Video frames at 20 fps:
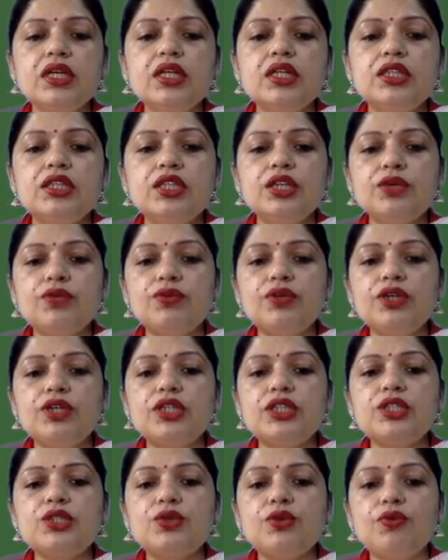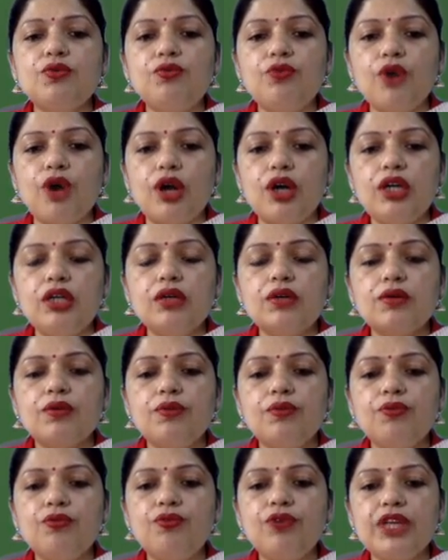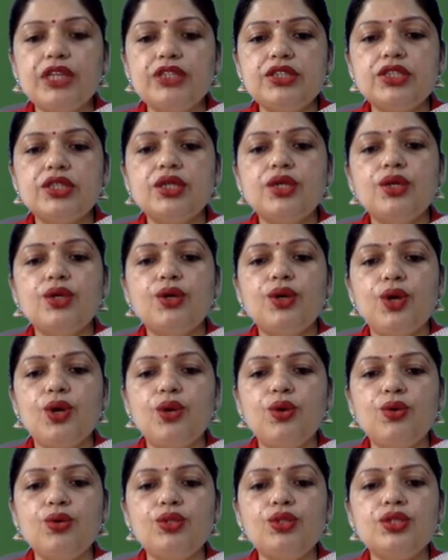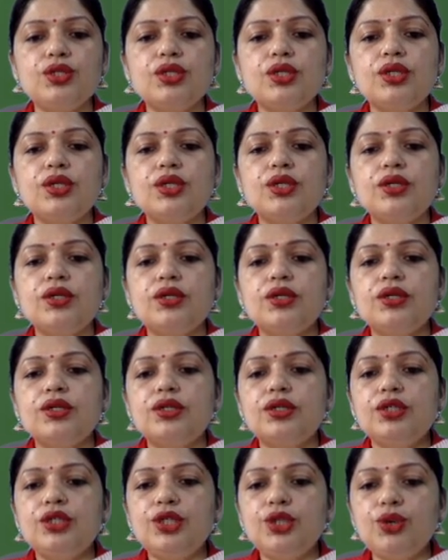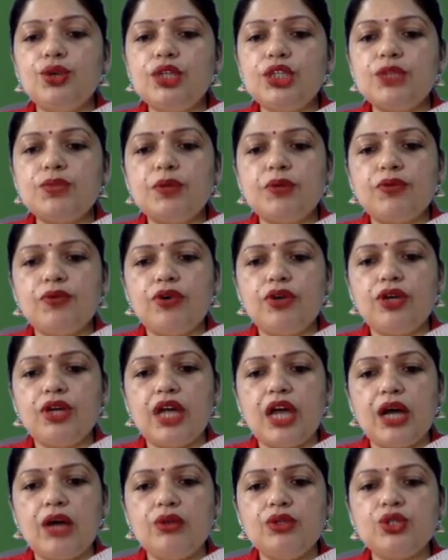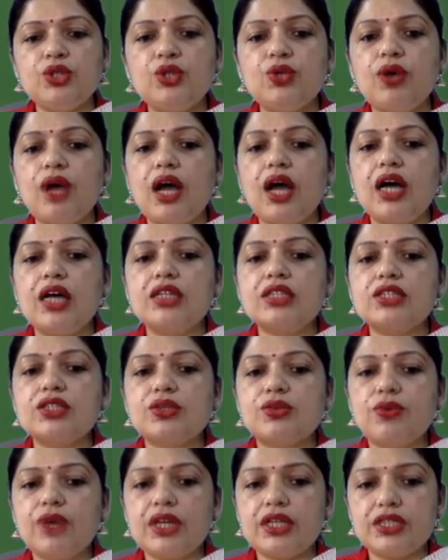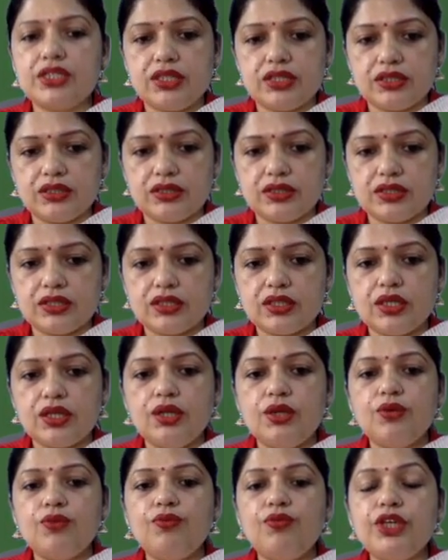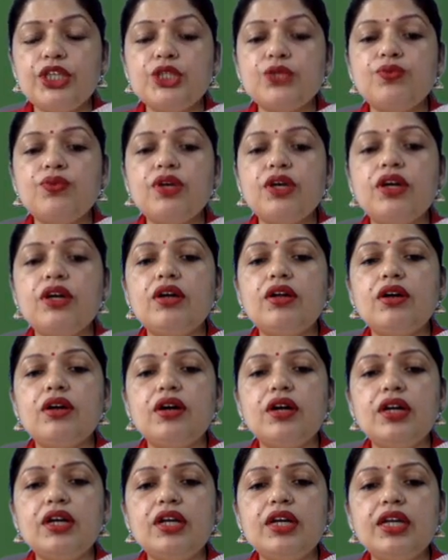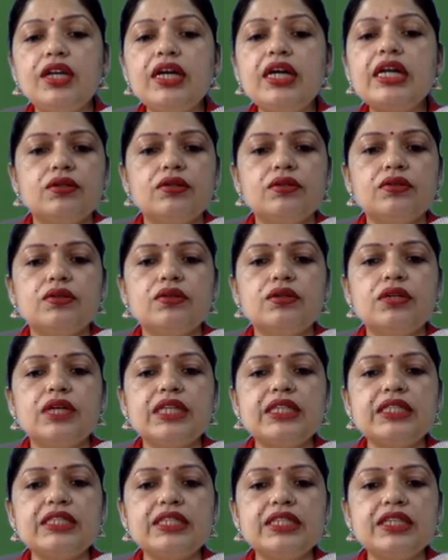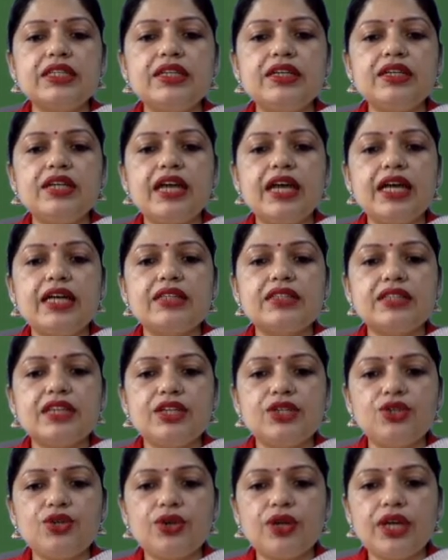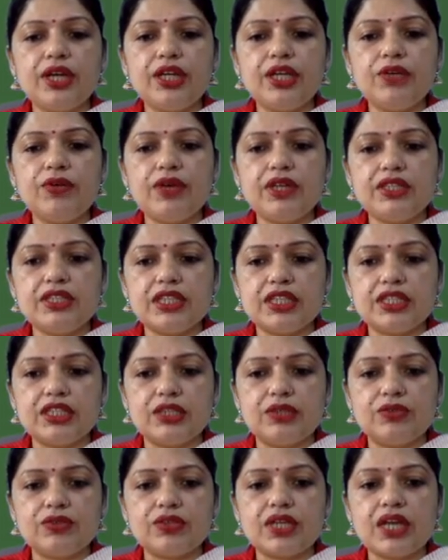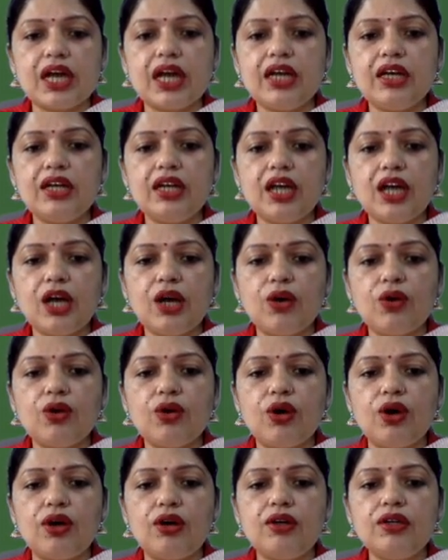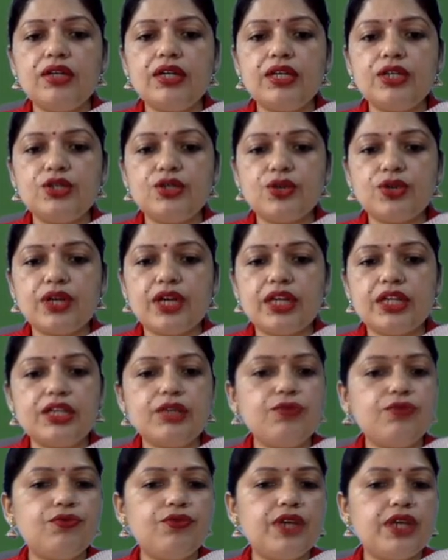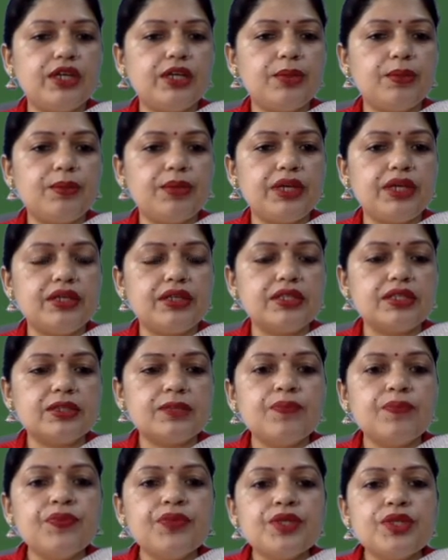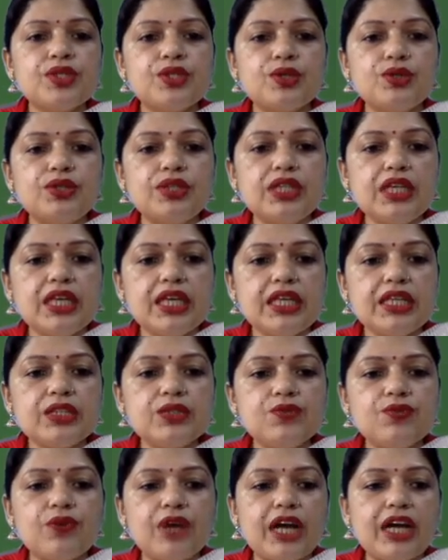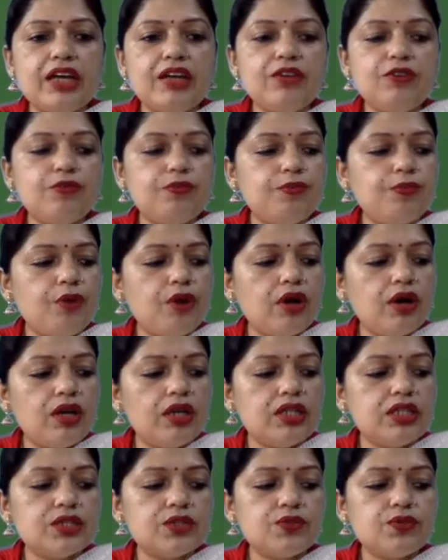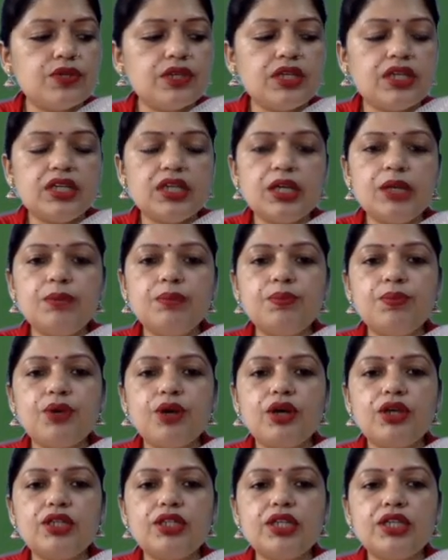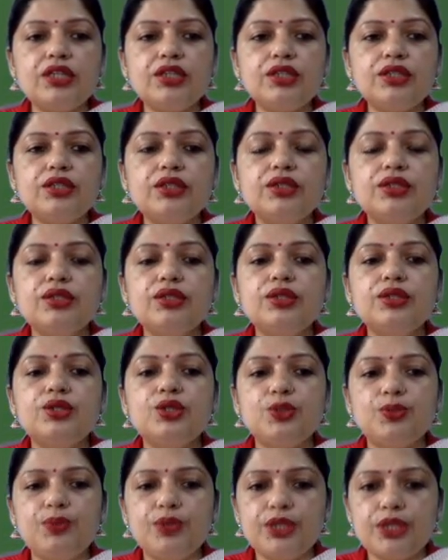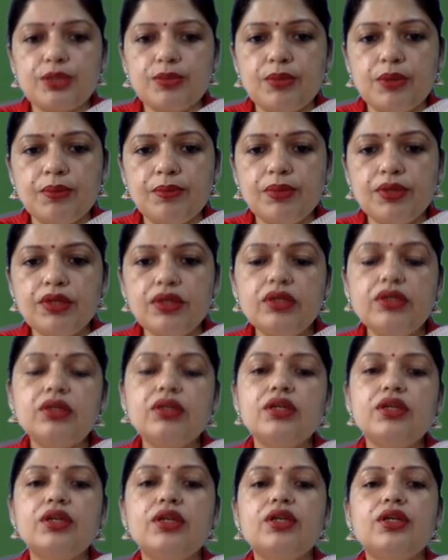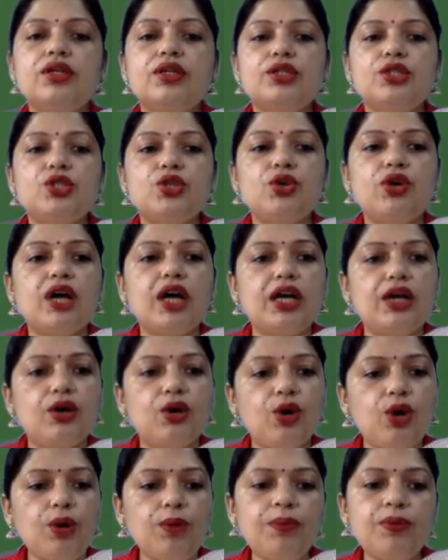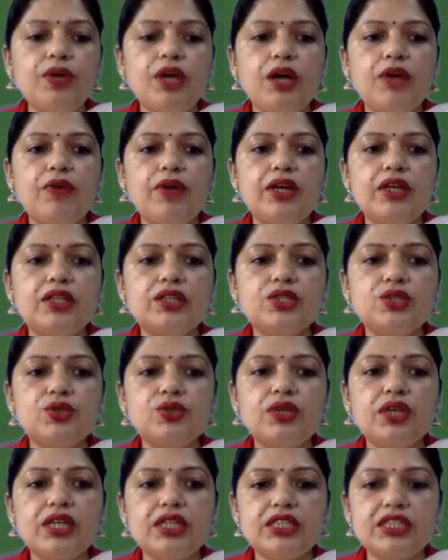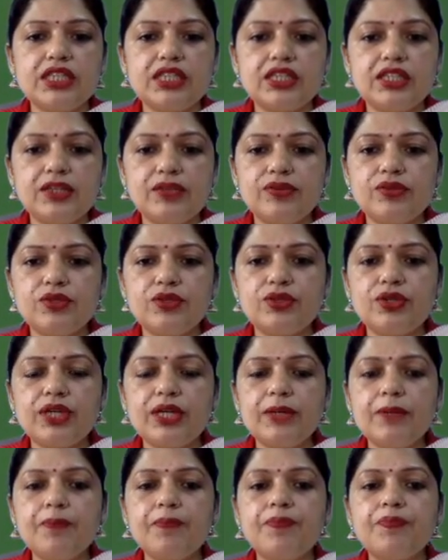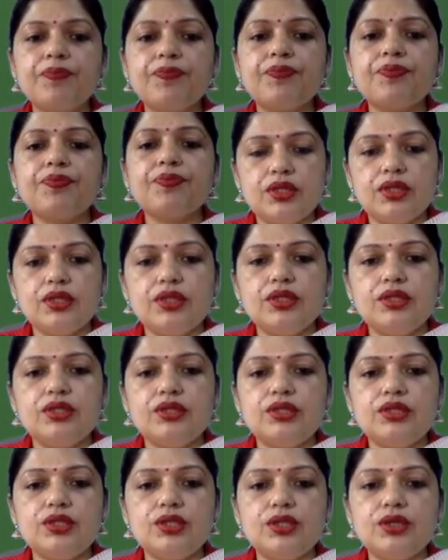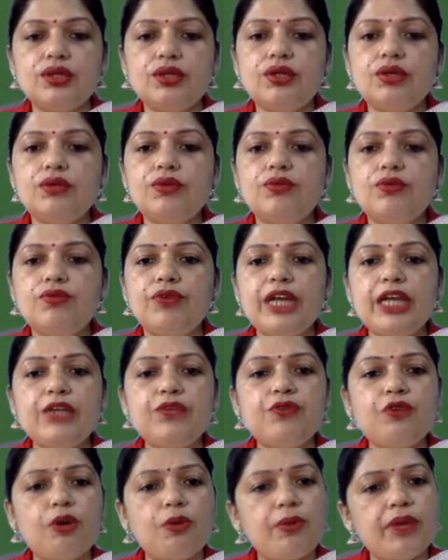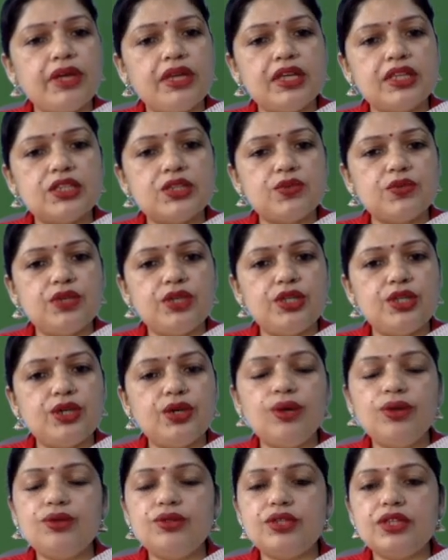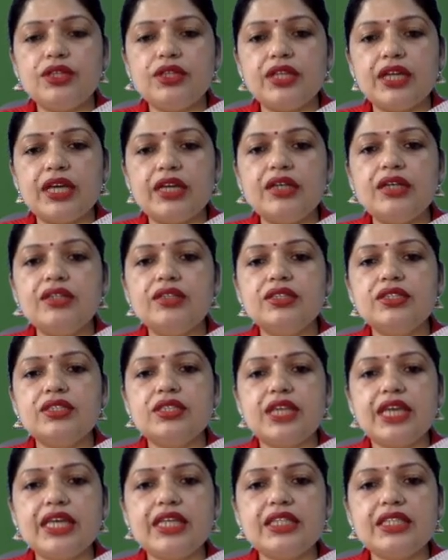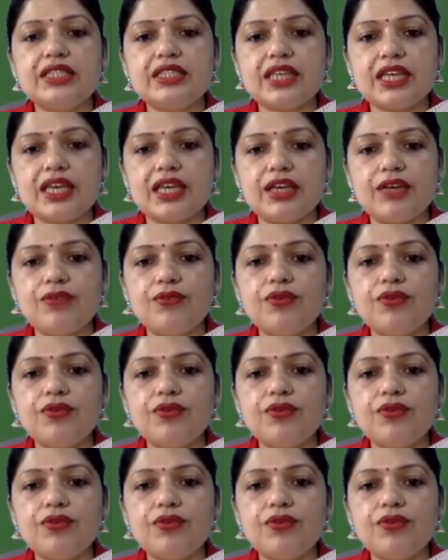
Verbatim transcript: The words what, which, whose, used before nouns to ask questions, which were earlier considered as interrogative adjectives are now called interrogative determiners. So these five points were important to be remembered. So I hope you have understood adjectives today. So wait for my next video. Till then, stay safe